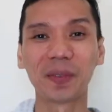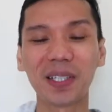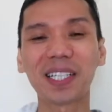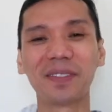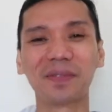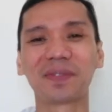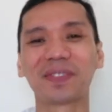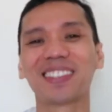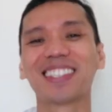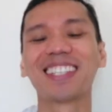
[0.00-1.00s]
Welcome.
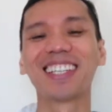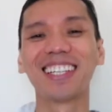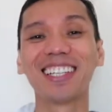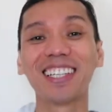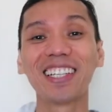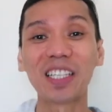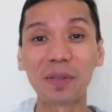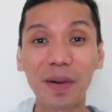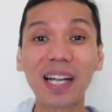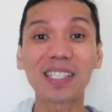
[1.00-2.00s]

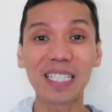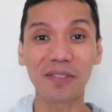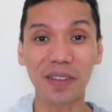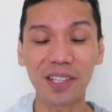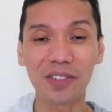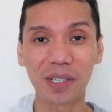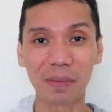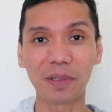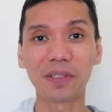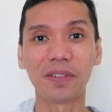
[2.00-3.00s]
The practice of
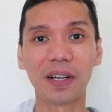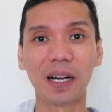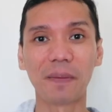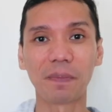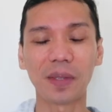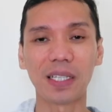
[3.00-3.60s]
Khechari Mudra